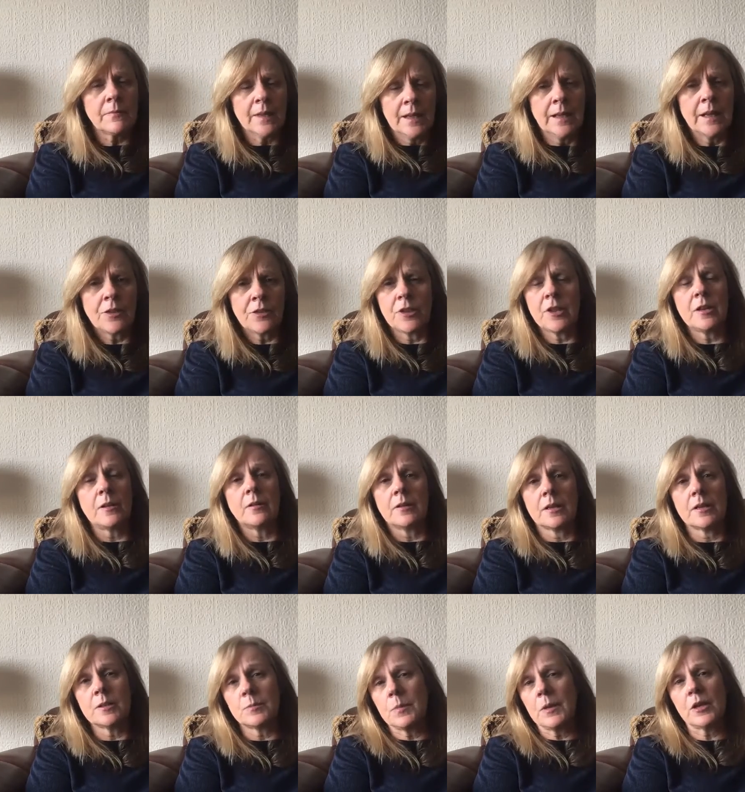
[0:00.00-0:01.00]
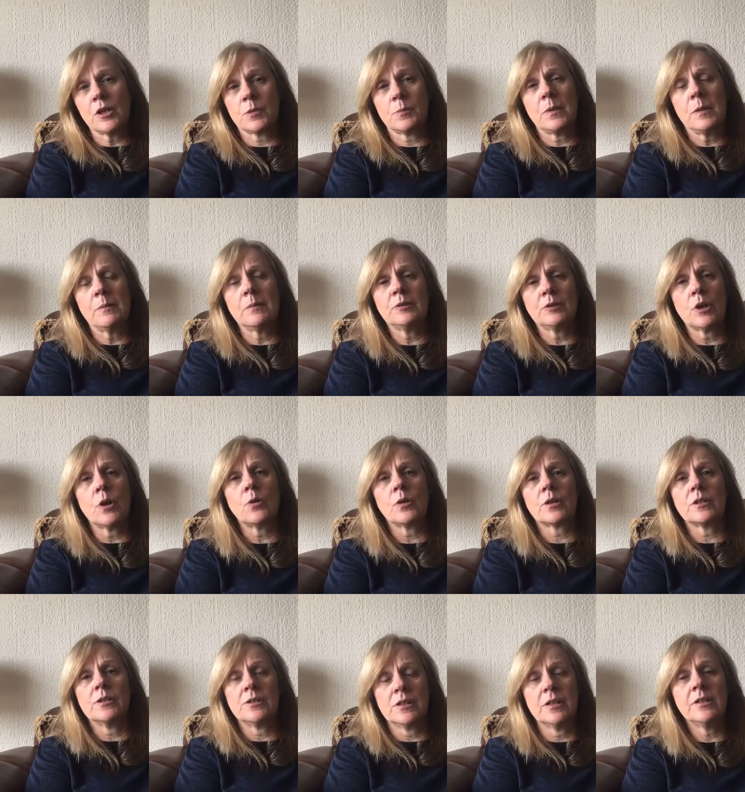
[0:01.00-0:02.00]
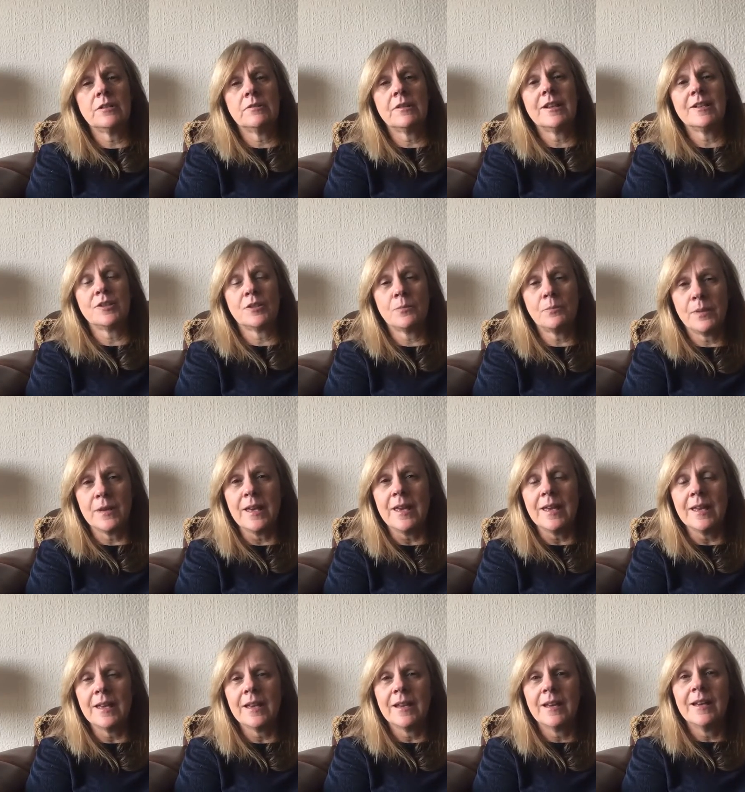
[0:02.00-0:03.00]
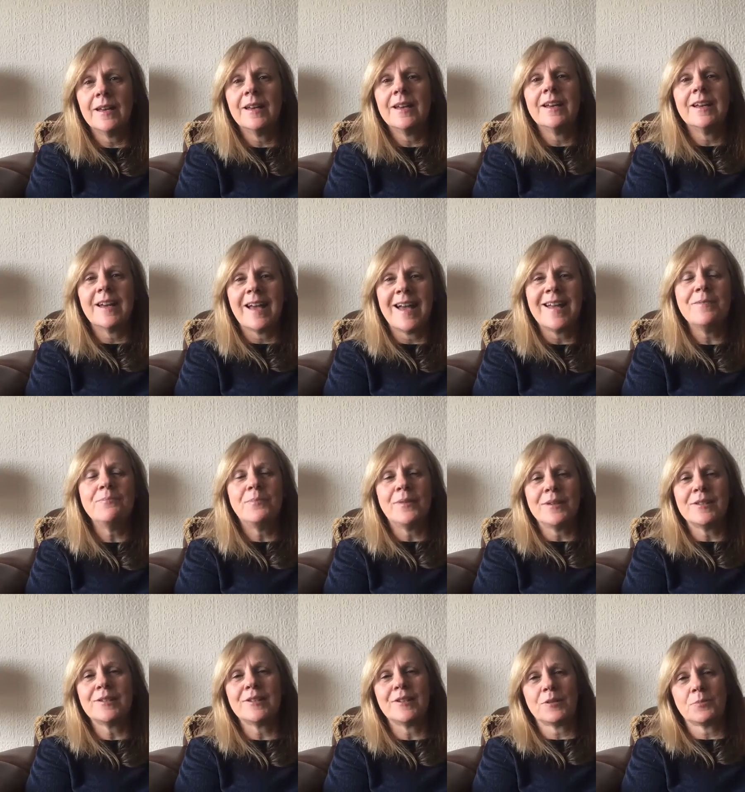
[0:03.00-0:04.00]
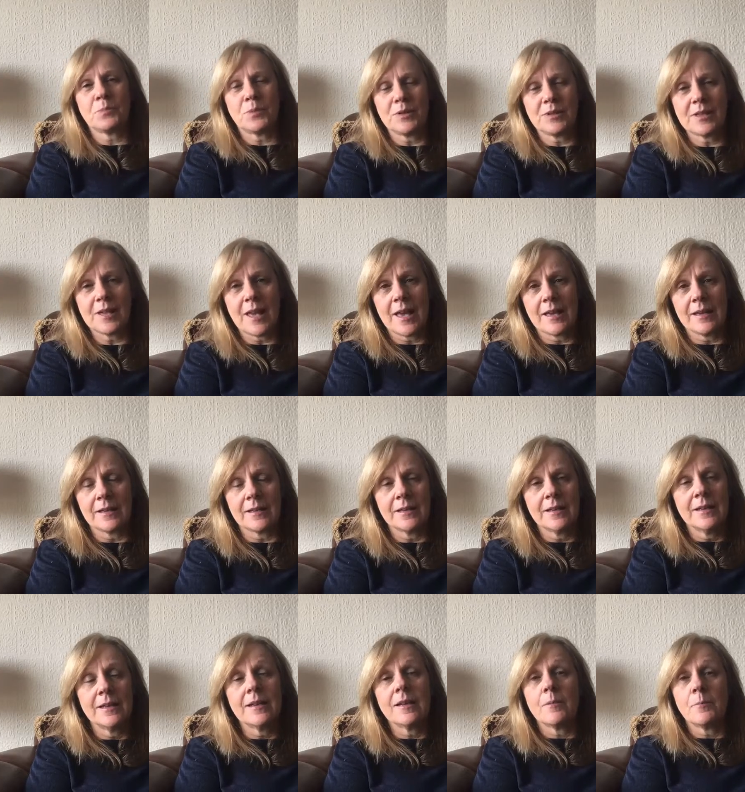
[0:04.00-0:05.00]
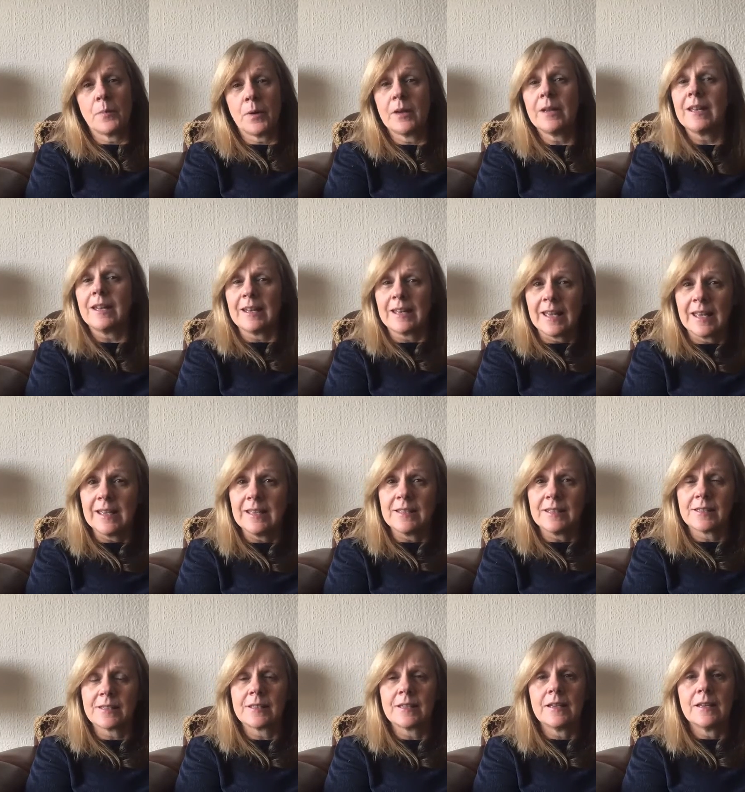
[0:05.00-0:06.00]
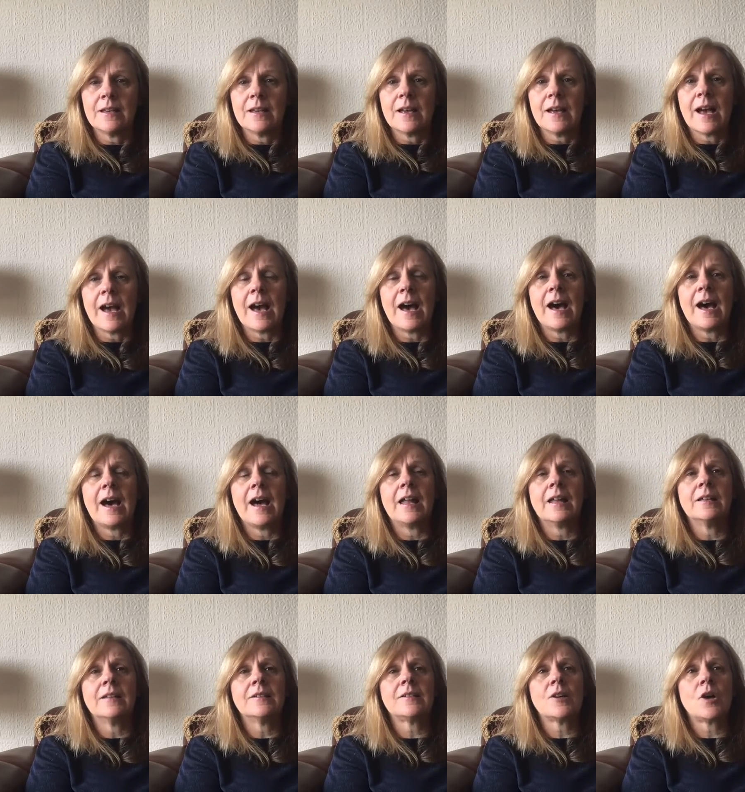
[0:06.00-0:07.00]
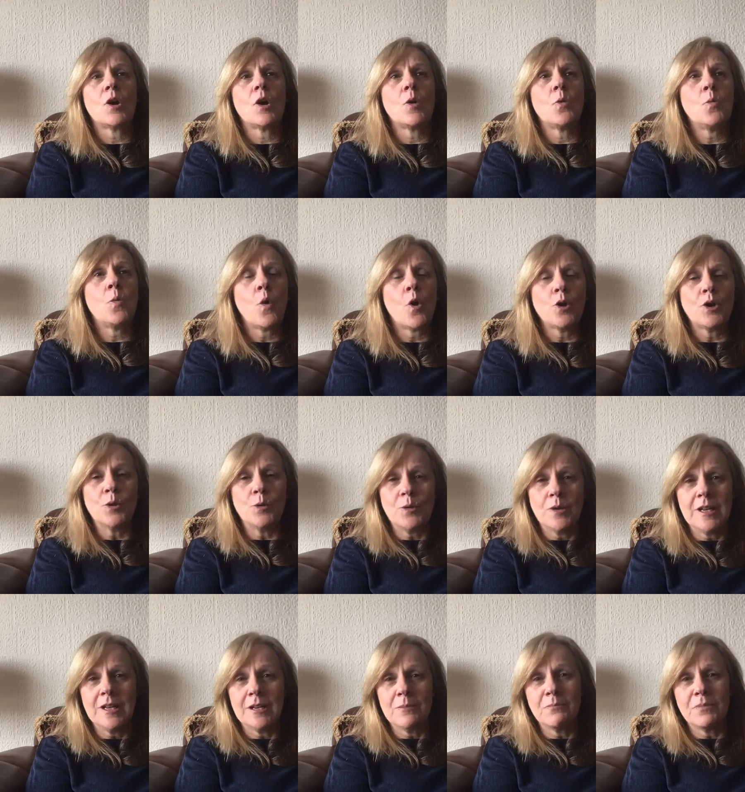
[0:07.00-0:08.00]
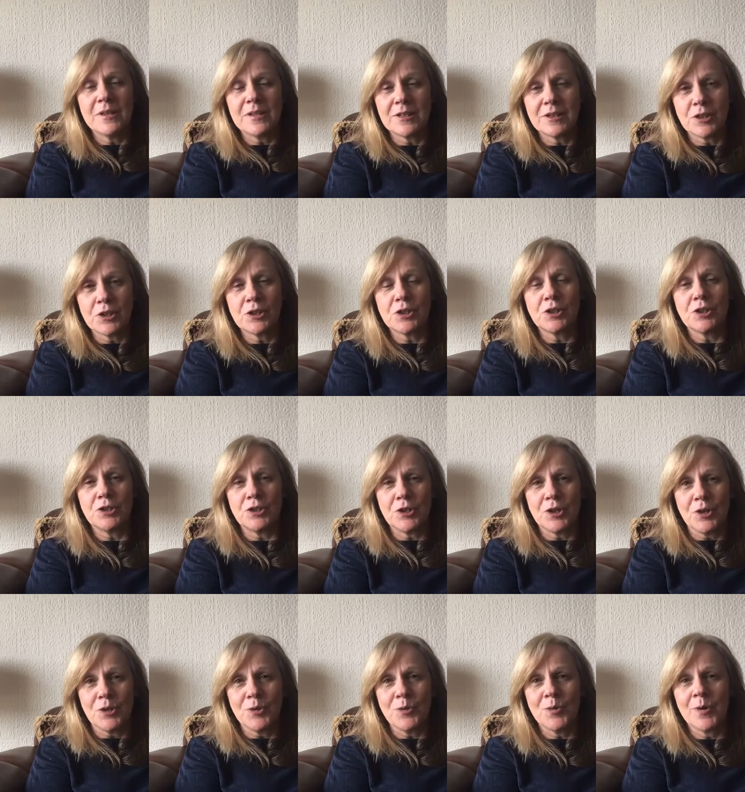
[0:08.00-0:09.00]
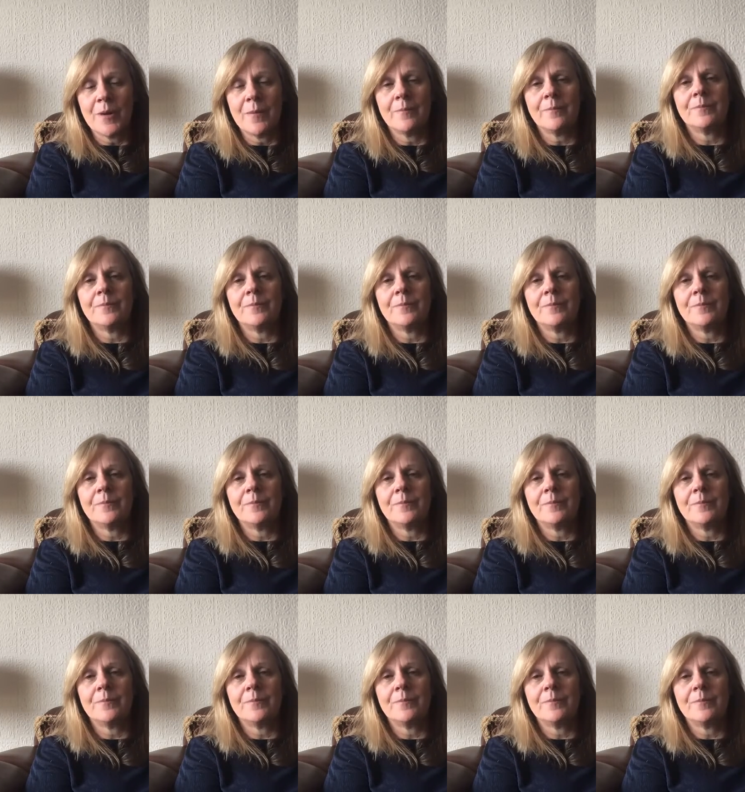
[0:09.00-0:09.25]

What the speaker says: And I think it's because people don't consider it to be a business per se. But it is. And what you need a business to do